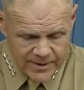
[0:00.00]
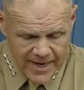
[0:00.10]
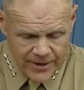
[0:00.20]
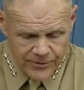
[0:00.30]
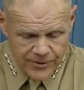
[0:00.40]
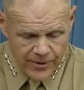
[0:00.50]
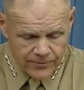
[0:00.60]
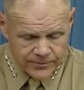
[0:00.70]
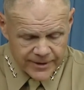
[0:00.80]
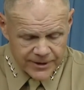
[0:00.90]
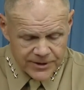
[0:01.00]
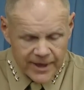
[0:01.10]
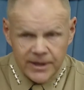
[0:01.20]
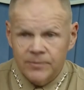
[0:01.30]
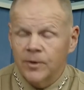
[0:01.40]
I don't know the
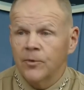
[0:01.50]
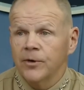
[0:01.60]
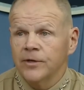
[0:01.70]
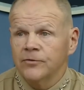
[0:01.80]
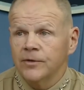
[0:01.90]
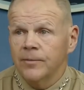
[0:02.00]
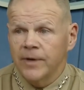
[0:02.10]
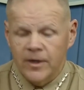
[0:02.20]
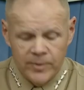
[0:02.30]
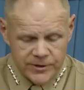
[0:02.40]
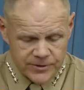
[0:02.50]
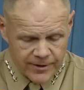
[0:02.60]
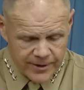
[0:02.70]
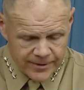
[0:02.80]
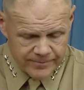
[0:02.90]
exact number of Marines that may have been
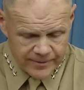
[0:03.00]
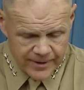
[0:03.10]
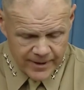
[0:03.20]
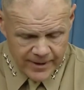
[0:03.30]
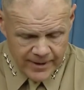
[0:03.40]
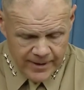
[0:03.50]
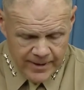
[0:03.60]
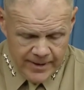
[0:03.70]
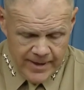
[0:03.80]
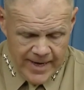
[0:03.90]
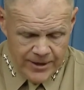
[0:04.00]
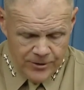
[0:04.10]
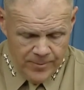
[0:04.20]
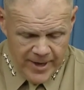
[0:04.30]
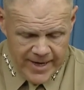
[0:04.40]
targeted. I don't
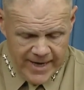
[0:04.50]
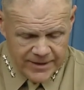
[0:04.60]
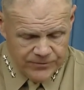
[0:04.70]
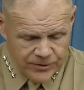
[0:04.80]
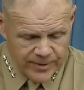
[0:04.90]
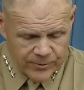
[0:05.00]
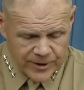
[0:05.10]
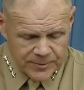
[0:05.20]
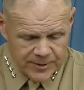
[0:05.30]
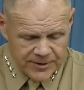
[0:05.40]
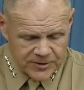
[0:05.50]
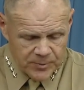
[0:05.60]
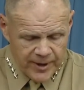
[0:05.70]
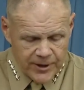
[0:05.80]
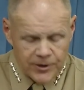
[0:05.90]
know how many active duty Marines
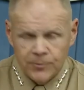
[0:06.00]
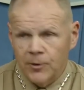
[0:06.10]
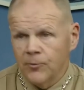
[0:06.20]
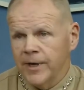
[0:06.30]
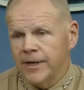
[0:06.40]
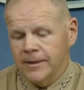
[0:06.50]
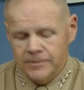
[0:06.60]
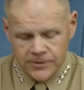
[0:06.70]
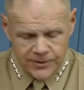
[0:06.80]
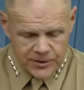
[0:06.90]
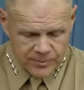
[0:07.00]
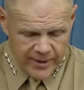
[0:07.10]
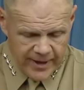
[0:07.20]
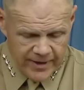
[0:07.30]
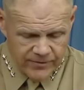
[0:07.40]
participated or were witting to this
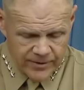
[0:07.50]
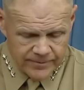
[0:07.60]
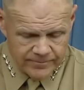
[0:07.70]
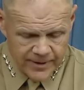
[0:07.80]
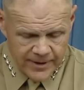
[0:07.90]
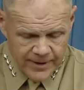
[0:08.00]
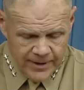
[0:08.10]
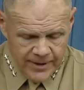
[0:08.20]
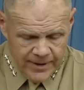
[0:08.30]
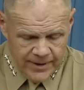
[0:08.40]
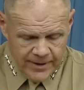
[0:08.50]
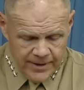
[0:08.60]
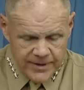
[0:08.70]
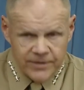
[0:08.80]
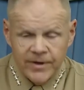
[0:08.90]
behavior.
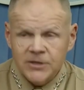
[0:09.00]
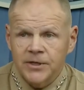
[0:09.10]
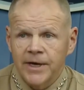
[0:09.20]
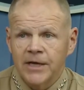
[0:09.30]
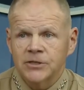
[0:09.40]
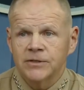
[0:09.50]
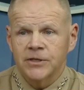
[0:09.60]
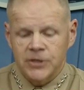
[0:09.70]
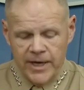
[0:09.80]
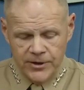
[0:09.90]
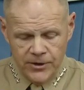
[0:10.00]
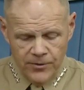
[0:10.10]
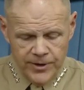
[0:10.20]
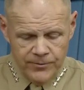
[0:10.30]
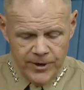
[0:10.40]
The investigation that's
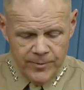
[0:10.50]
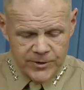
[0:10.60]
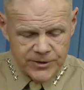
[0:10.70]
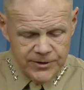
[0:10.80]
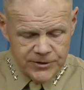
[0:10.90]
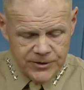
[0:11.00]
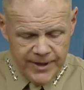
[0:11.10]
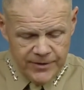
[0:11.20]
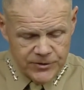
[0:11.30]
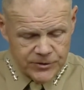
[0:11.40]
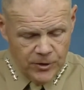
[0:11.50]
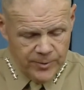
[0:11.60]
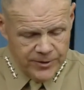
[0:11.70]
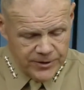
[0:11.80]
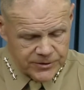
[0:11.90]
ongoing will help us understand the scope
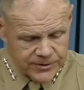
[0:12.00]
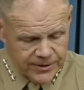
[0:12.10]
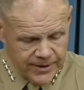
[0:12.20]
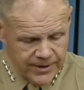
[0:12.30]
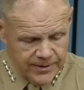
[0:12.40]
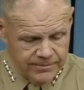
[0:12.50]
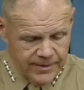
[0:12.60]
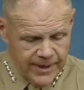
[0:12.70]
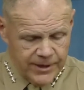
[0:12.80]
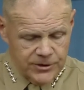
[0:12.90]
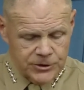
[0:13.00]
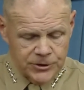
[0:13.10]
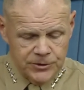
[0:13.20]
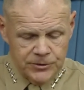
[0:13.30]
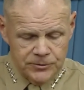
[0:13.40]
of this, and I can
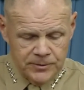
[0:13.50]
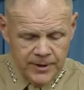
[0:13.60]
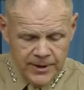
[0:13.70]
assure you,